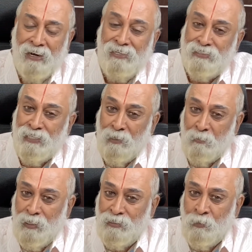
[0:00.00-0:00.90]
Fights
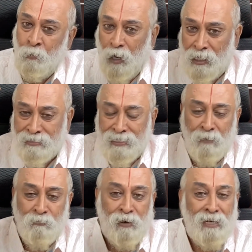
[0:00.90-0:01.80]
take place in
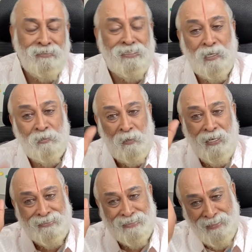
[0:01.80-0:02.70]
WhatsApp, fights take
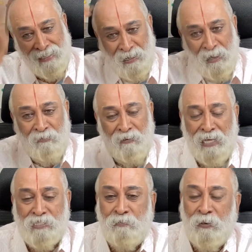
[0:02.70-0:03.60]
place in
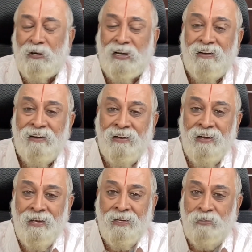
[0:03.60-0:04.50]
Facebook.
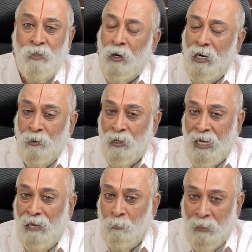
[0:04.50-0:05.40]
Though I
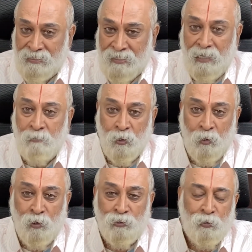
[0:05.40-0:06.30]
don't have much time
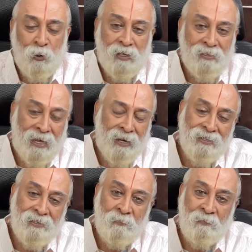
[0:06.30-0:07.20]
to go through all
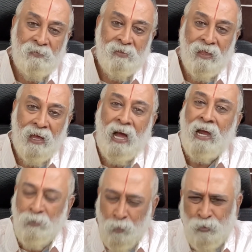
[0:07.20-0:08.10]
that,
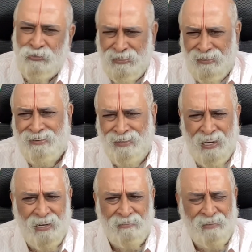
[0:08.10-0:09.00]
I do see
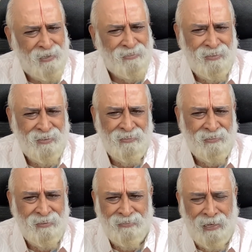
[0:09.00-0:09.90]
here and there
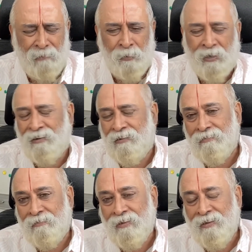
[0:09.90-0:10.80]
certain things
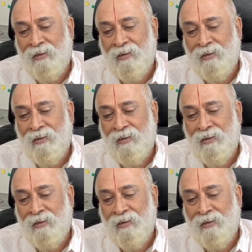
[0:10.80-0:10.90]
happening.